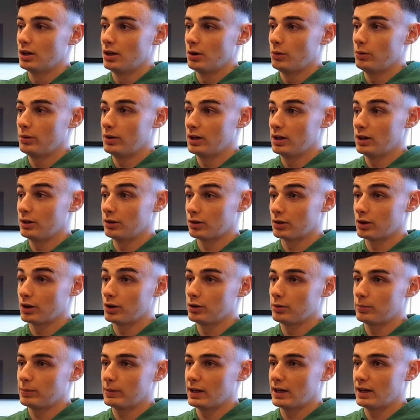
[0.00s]
with another
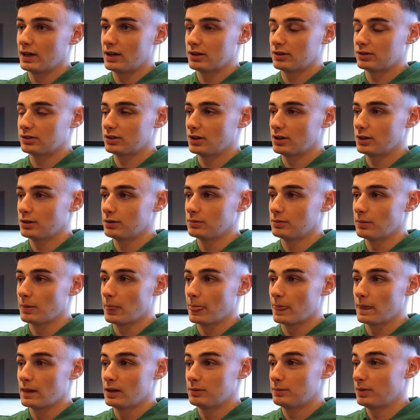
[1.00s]
new player, so
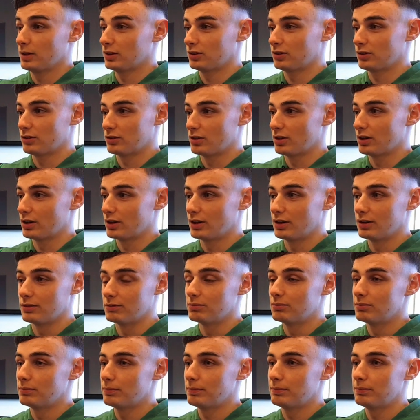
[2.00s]
basically just to
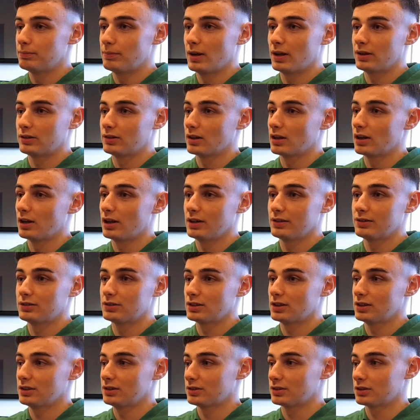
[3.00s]
learn basic life
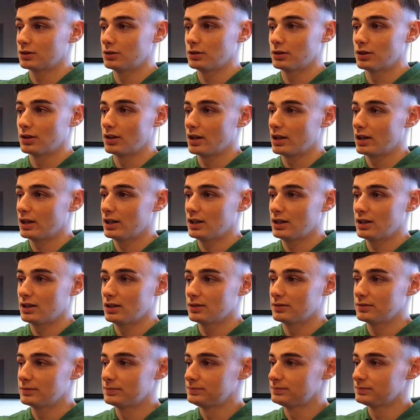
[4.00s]
skills, cooking,
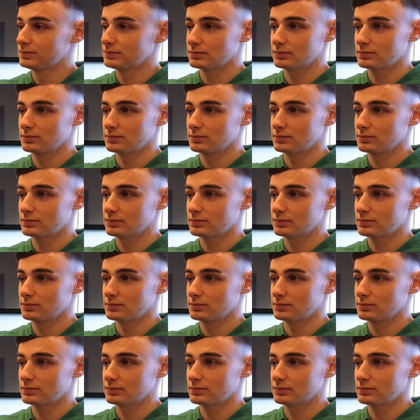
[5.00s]
cleaning,